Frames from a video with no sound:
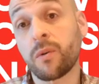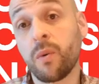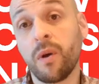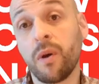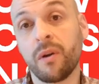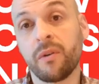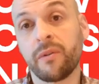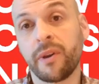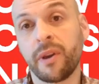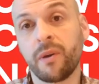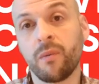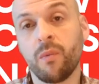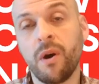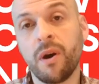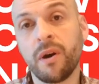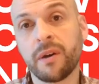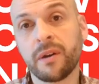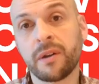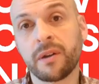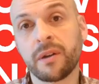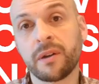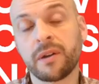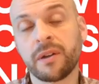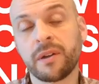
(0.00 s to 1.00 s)
quality
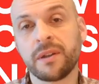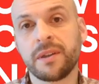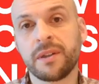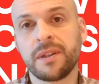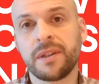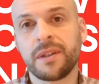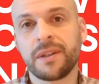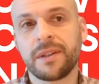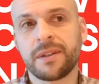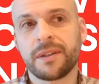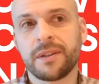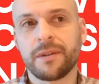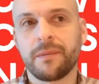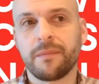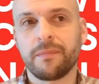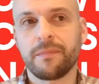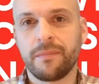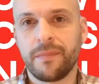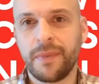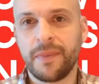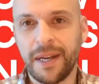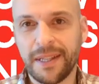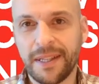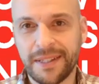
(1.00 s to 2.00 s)
water
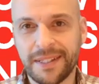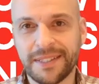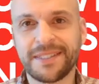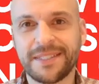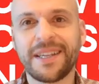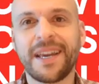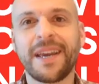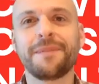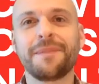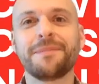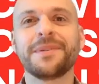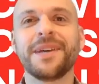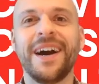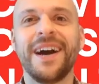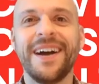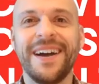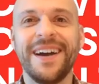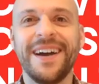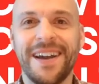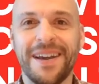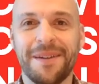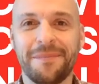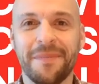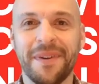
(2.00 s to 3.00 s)
at the same
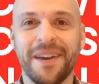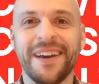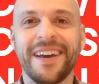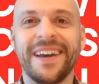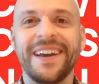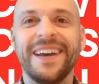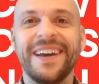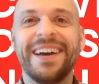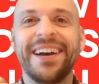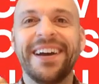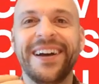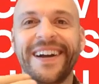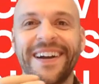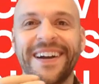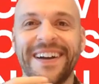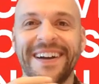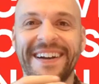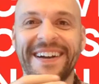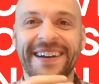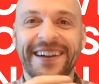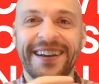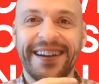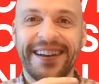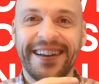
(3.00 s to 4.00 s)
time,
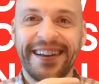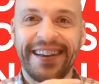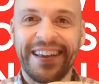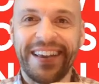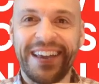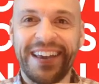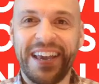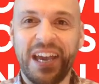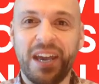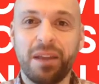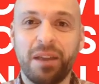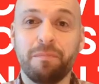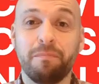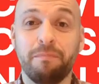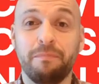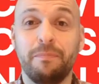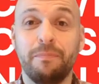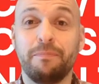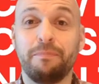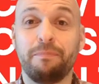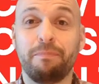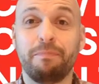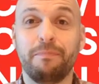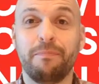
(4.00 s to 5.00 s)
and
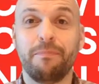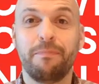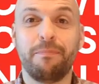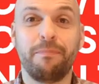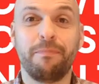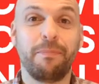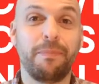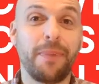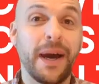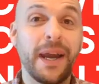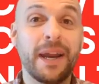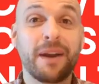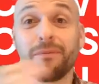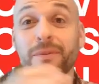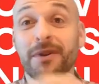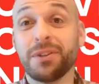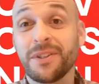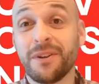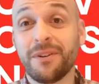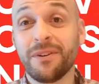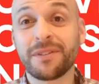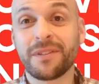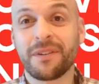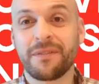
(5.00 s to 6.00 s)
by a
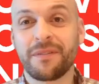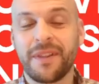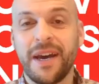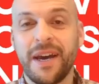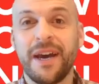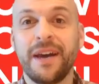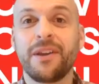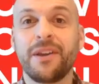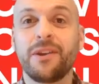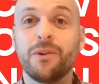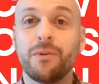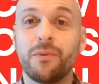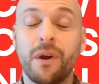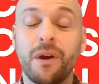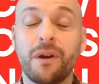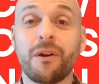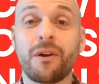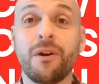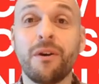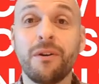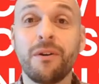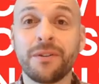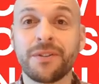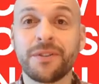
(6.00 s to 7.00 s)
result of that, you are
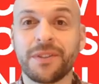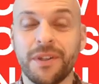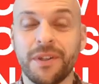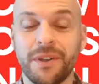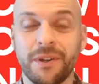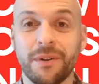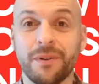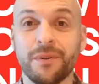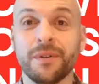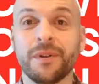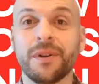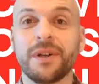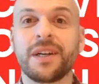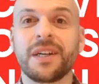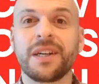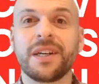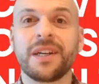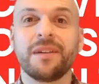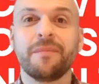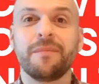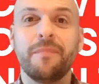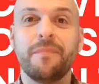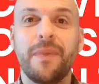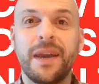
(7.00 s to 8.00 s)
also
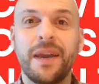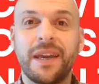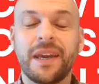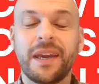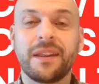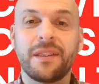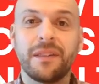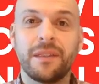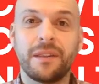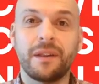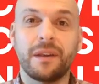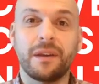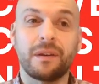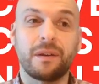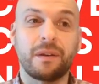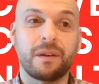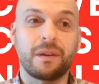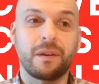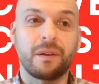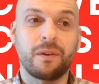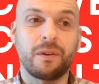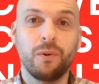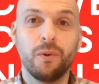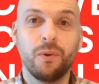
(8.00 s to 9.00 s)
making the
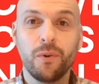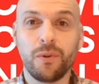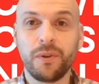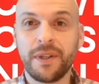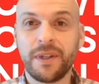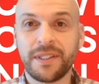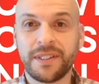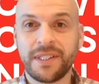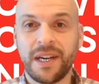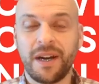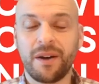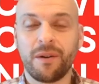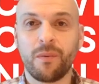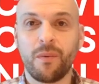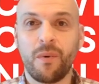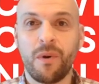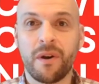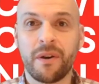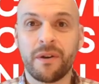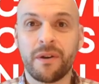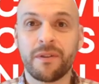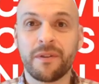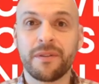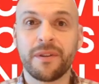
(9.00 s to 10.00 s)
cooling tower
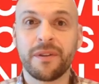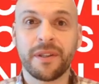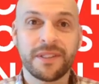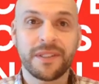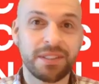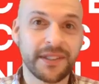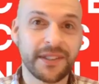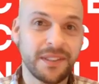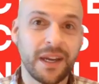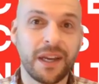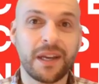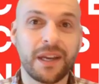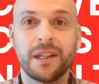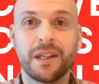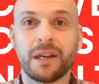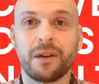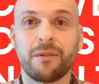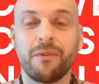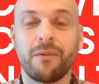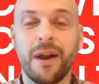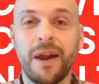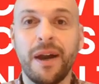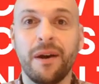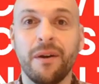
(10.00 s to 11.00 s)
water that's cycling
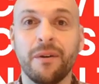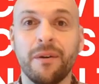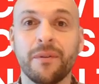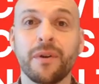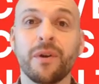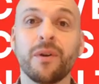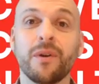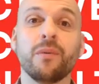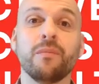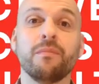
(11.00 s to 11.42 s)
around